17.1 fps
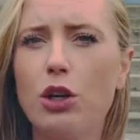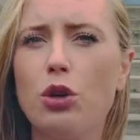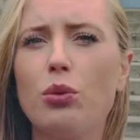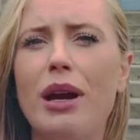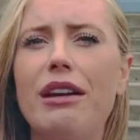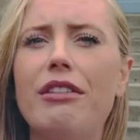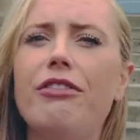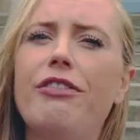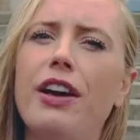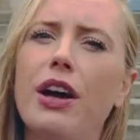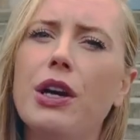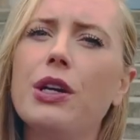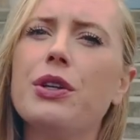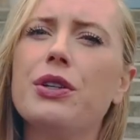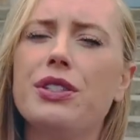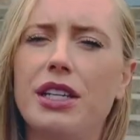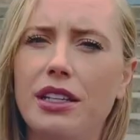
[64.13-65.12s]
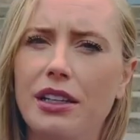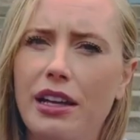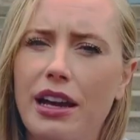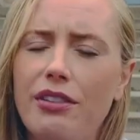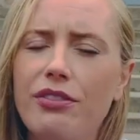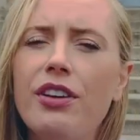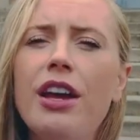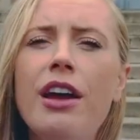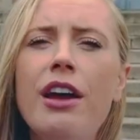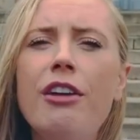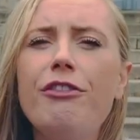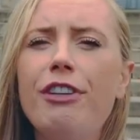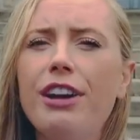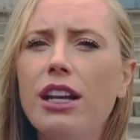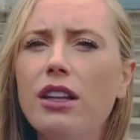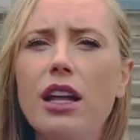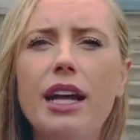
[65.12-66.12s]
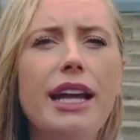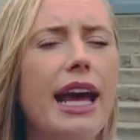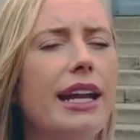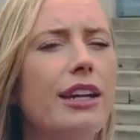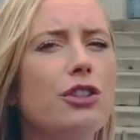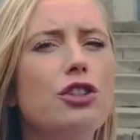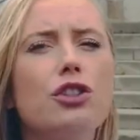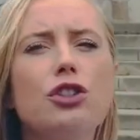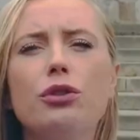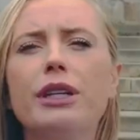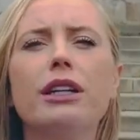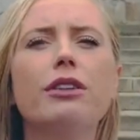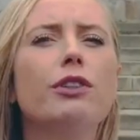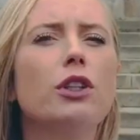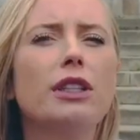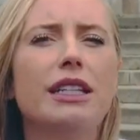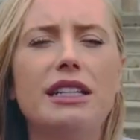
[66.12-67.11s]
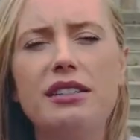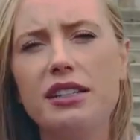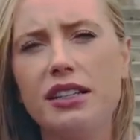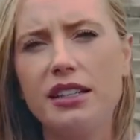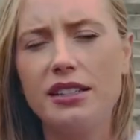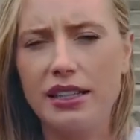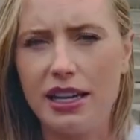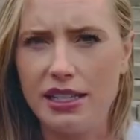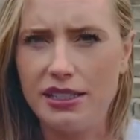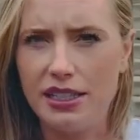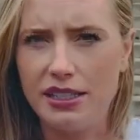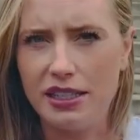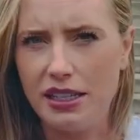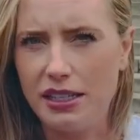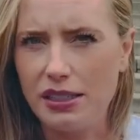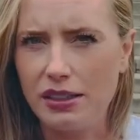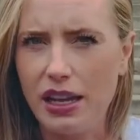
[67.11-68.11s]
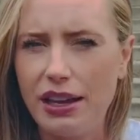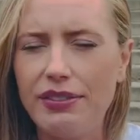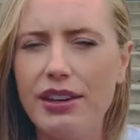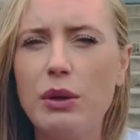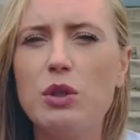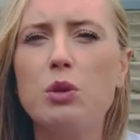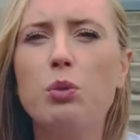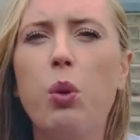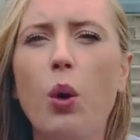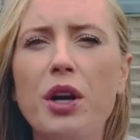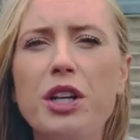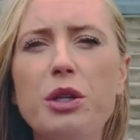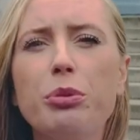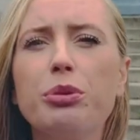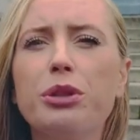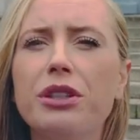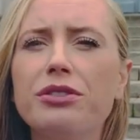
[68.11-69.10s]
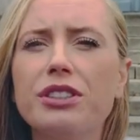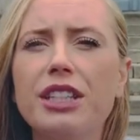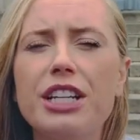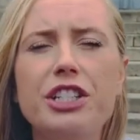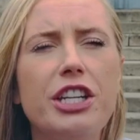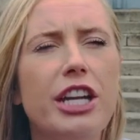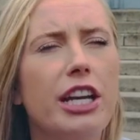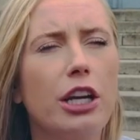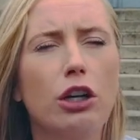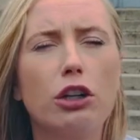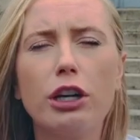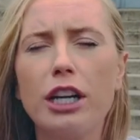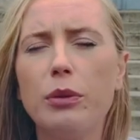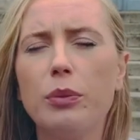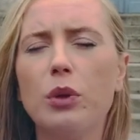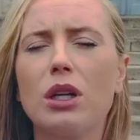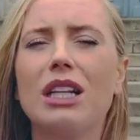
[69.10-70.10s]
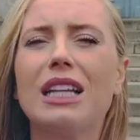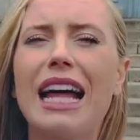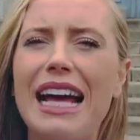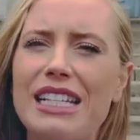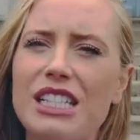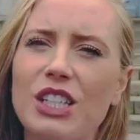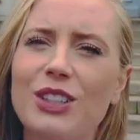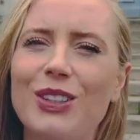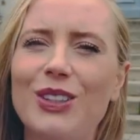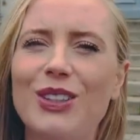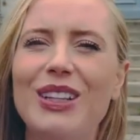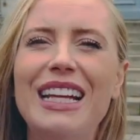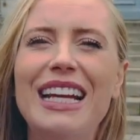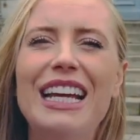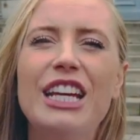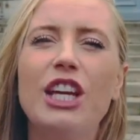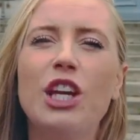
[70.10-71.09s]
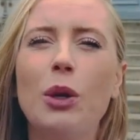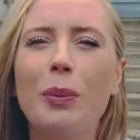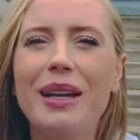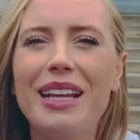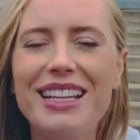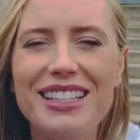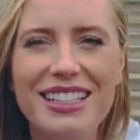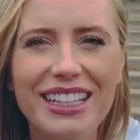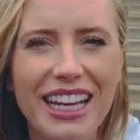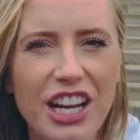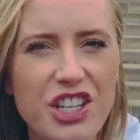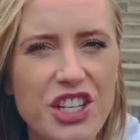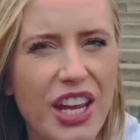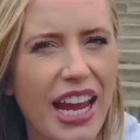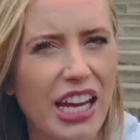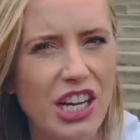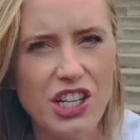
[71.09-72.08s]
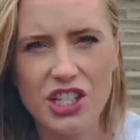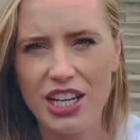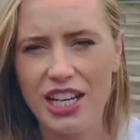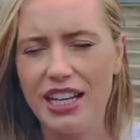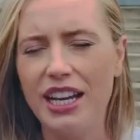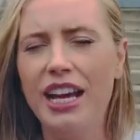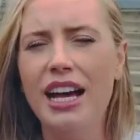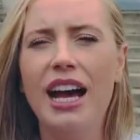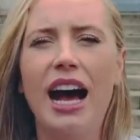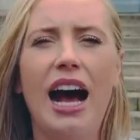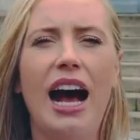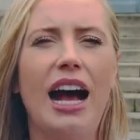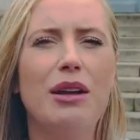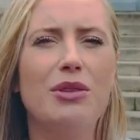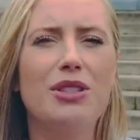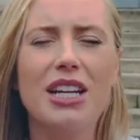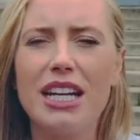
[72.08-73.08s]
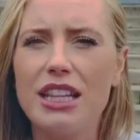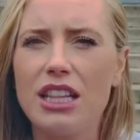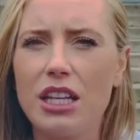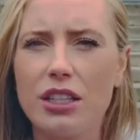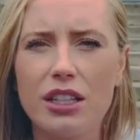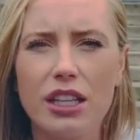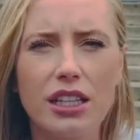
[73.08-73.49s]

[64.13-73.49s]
great failures in life. Fénelon had a string of early successes in his life. He was born to privilege. He had an incredible classical humanistic education, studied the